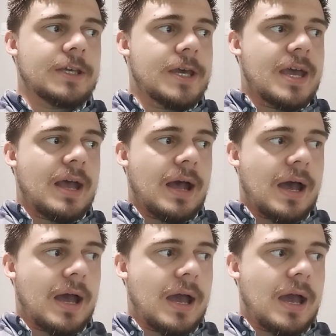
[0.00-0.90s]

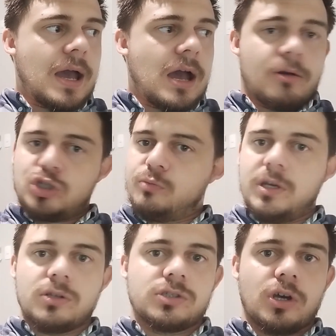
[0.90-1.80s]
I should be
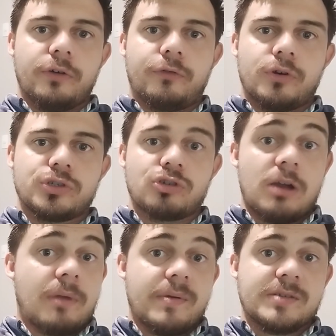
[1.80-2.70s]
good to go for a stream
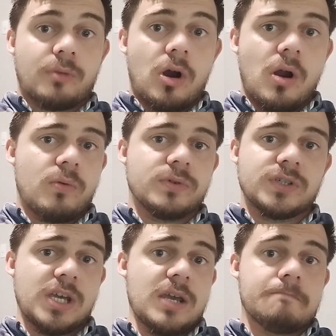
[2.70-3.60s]
maybe tomorrow. We'll
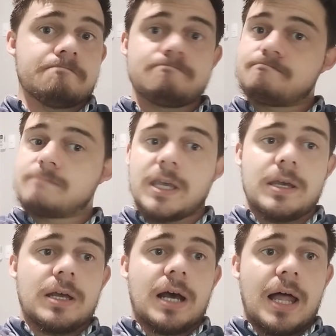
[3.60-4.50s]
see.
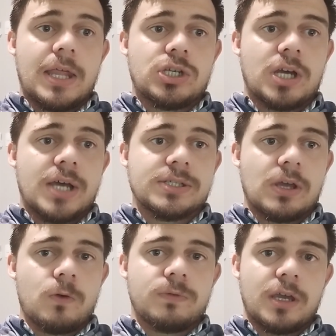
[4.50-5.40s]
I'll let you guys
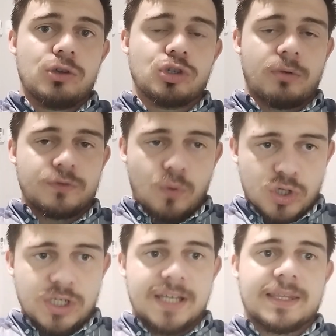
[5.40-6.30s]
know. Thank you so much for
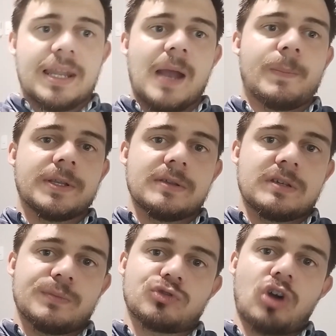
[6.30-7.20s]
watching. Hit the like button,
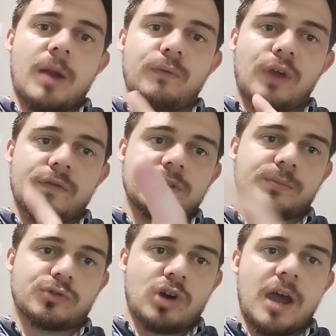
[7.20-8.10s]
subscribe if you haven't
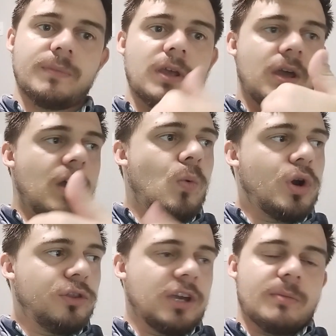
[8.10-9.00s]
subscribed. What do
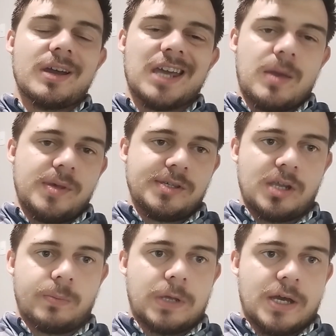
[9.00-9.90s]
you think of my gaming
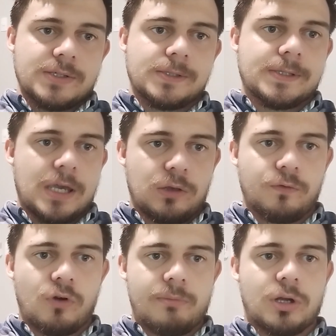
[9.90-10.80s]
setup, guys? Thank you
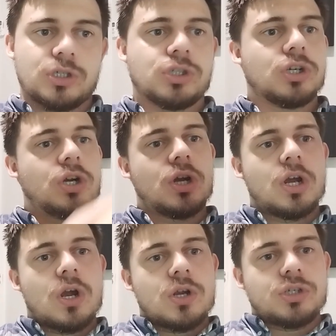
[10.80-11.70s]
very much.
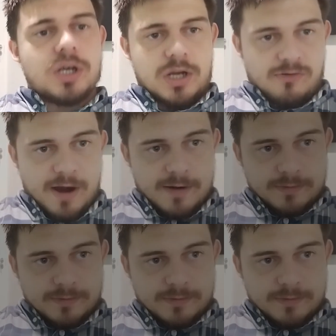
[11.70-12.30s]
Check you around.